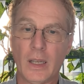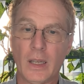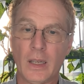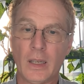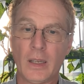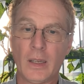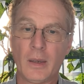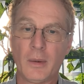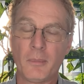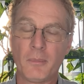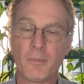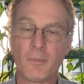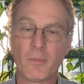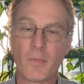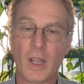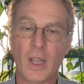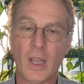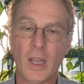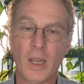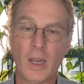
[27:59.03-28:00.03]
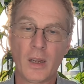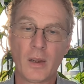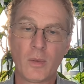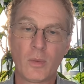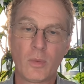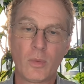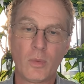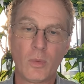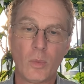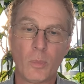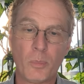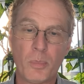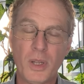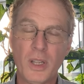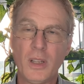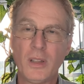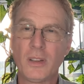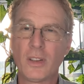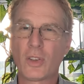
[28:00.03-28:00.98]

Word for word: Um, and being